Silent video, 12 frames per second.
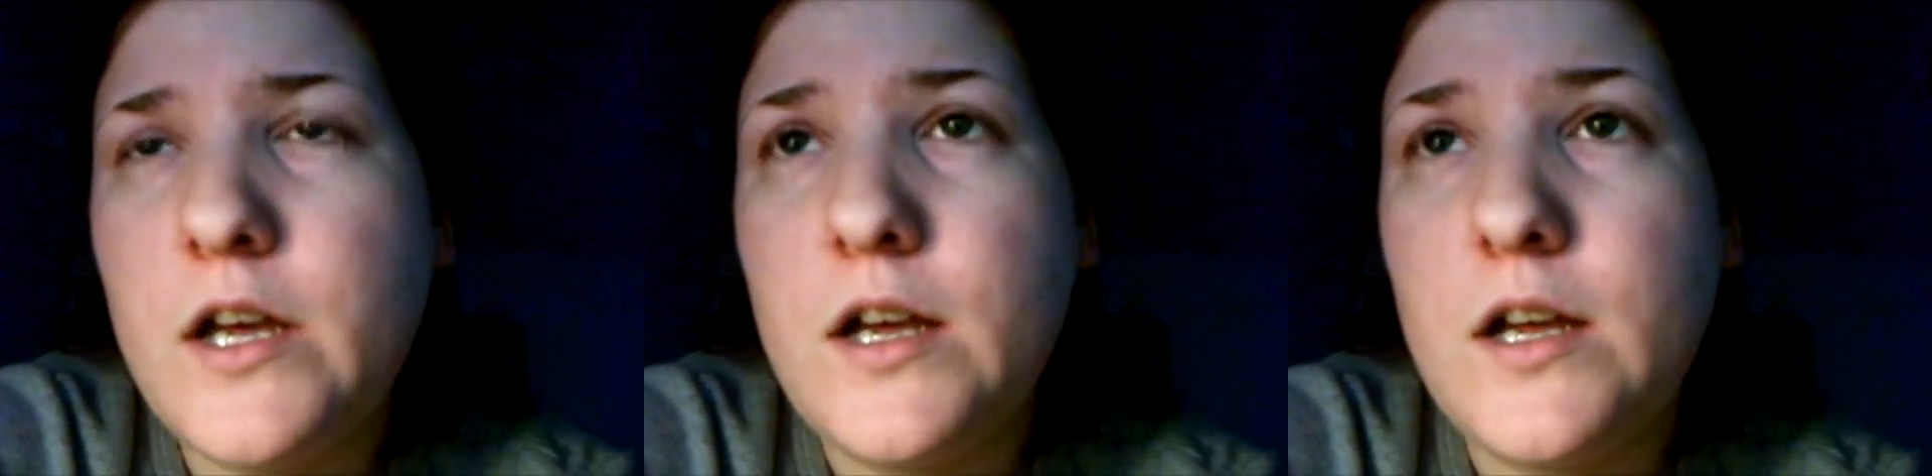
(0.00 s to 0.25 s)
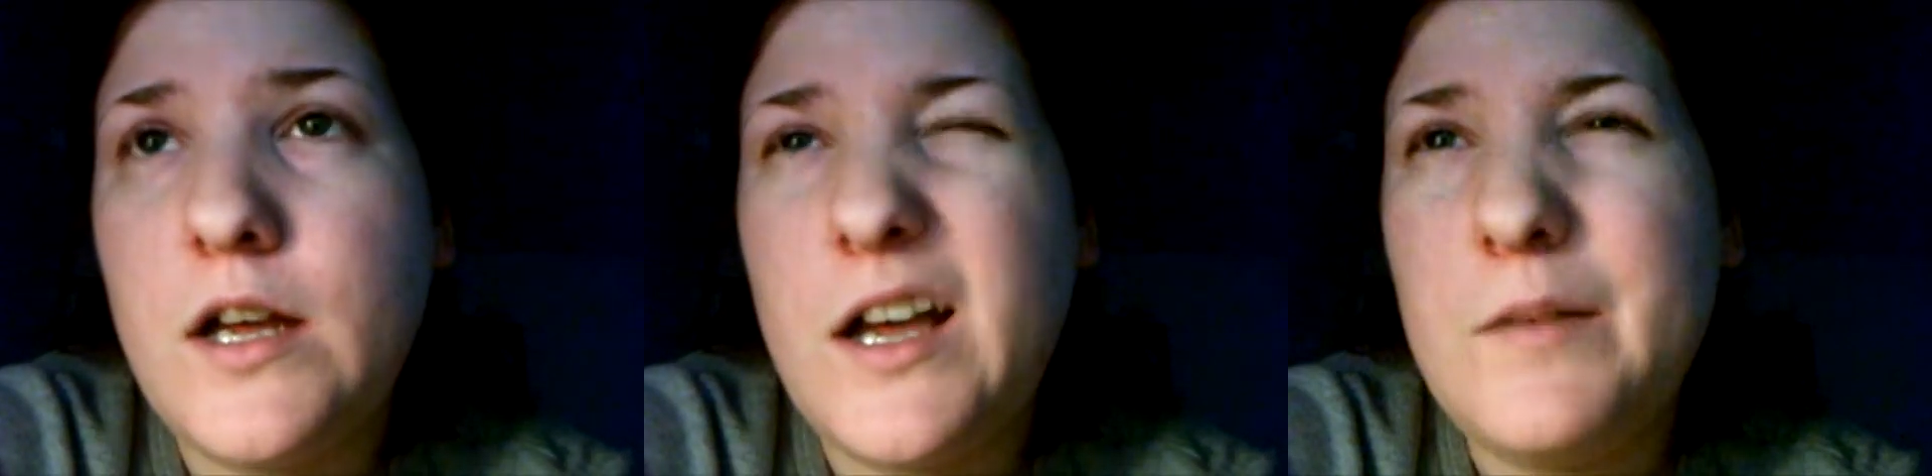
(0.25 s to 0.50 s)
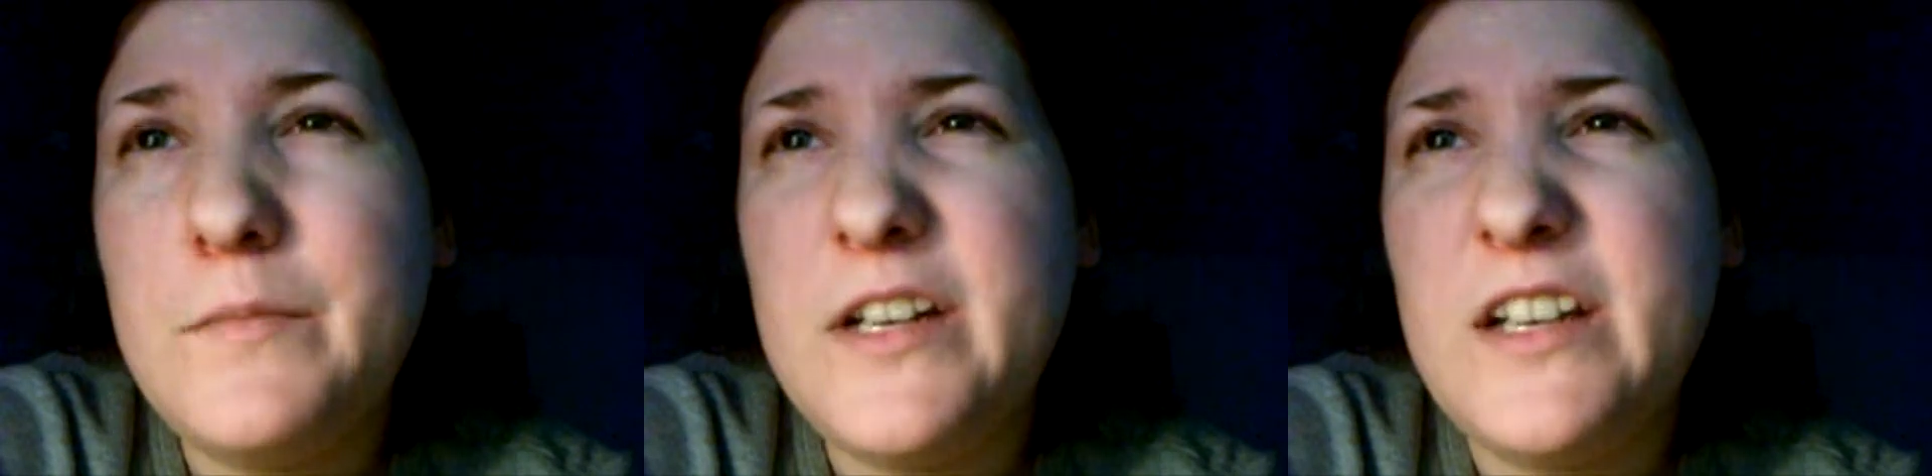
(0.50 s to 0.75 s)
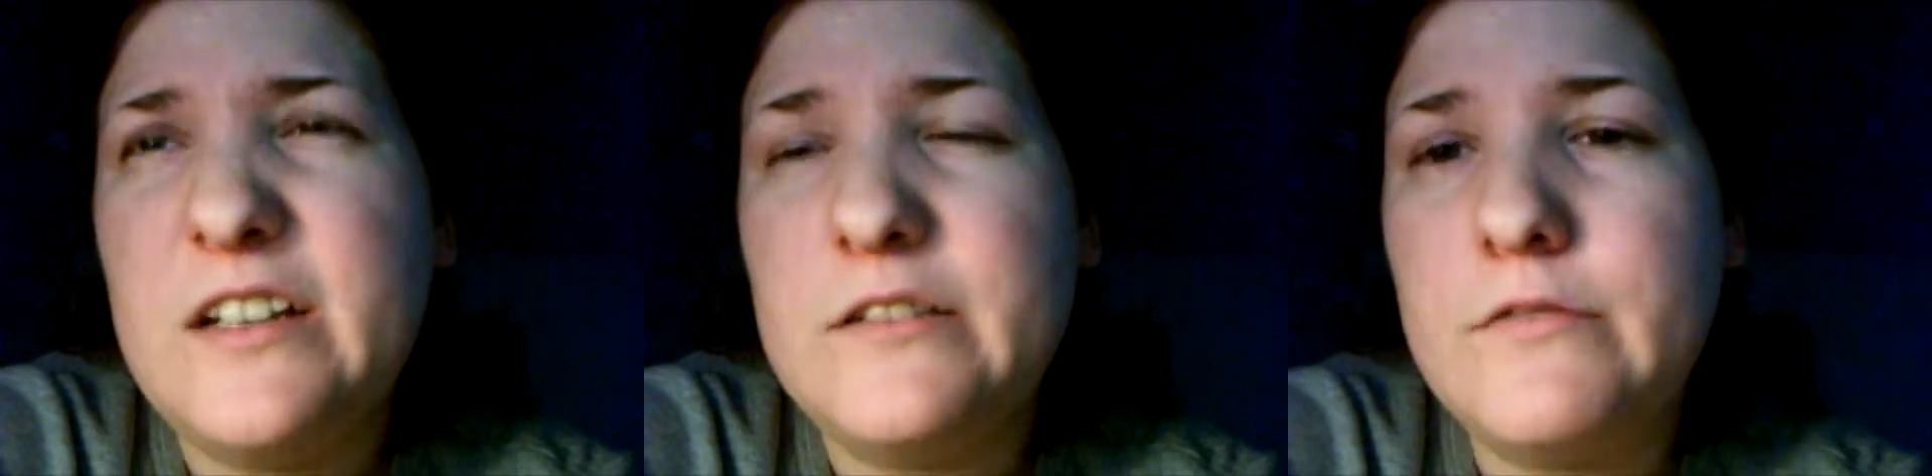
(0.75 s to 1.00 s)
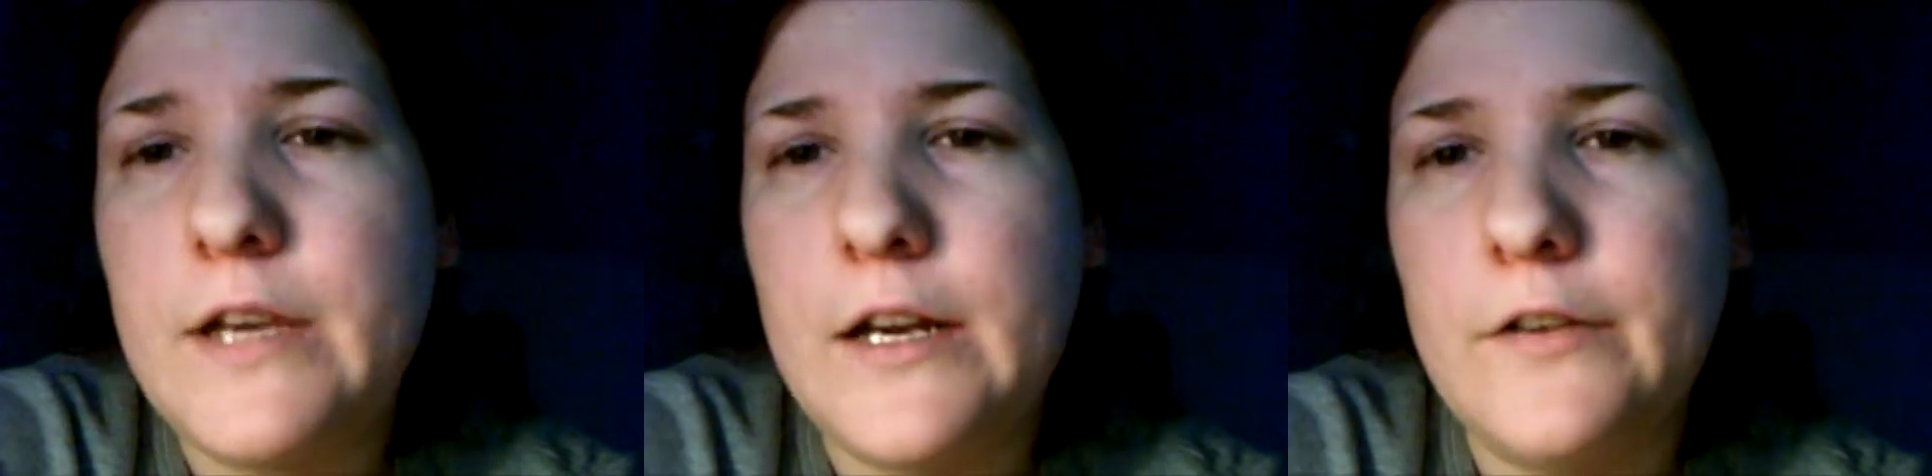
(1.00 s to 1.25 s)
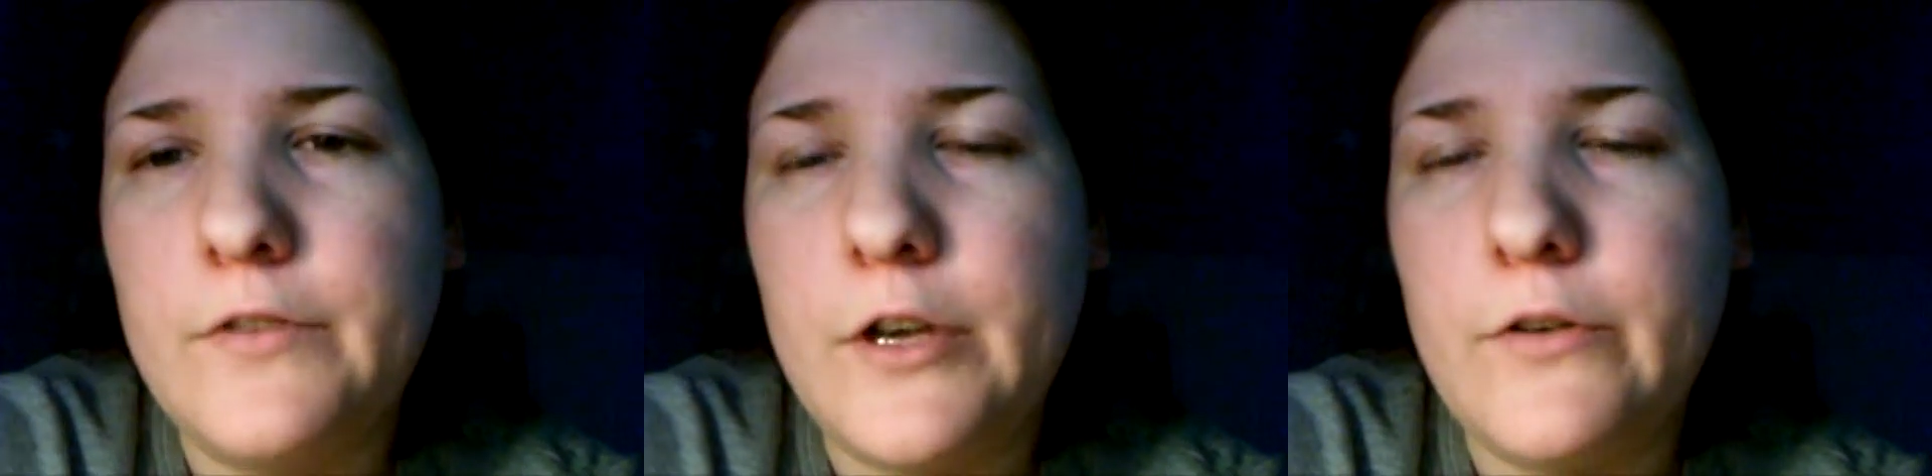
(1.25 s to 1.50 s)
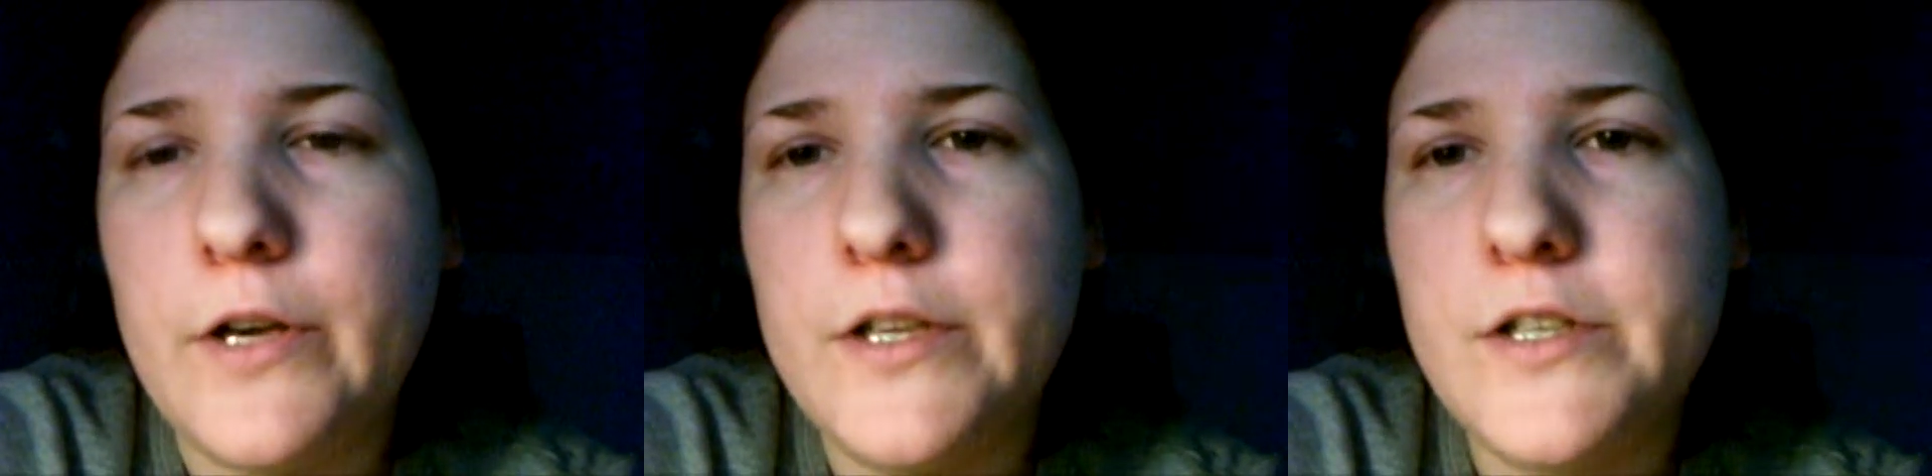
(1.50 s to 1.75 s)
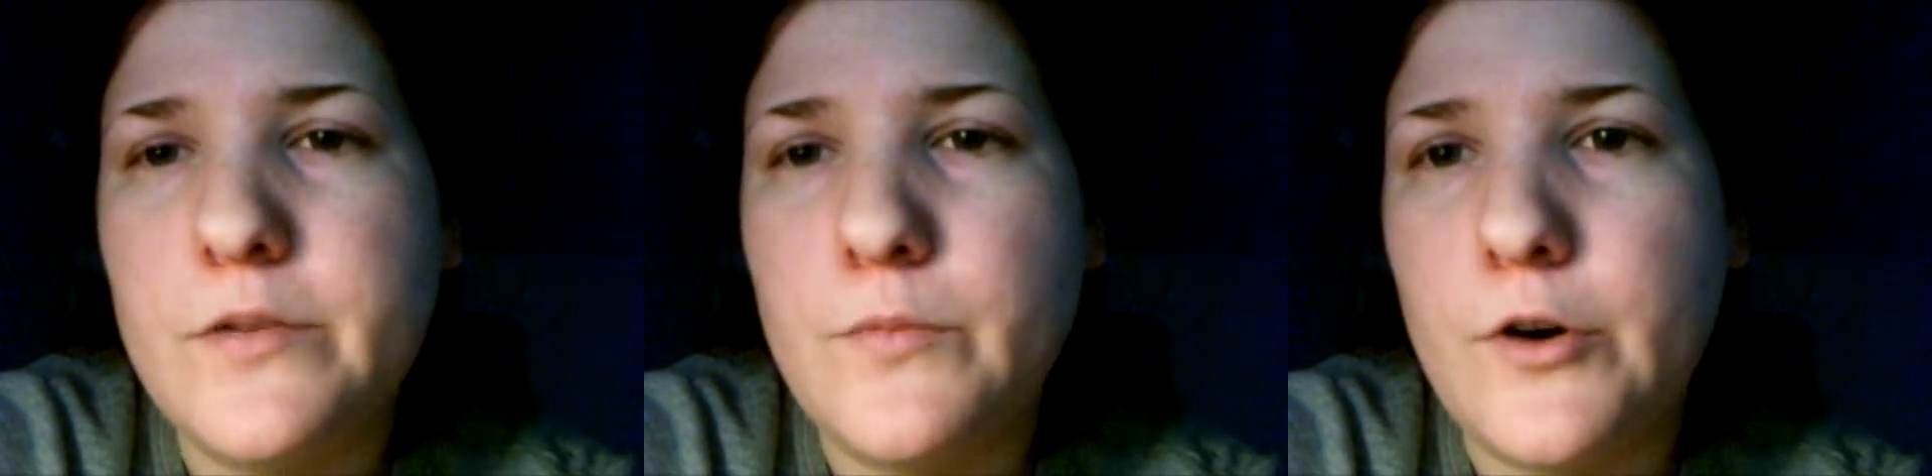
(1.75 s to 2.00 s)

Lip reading: I'm going to kind of go into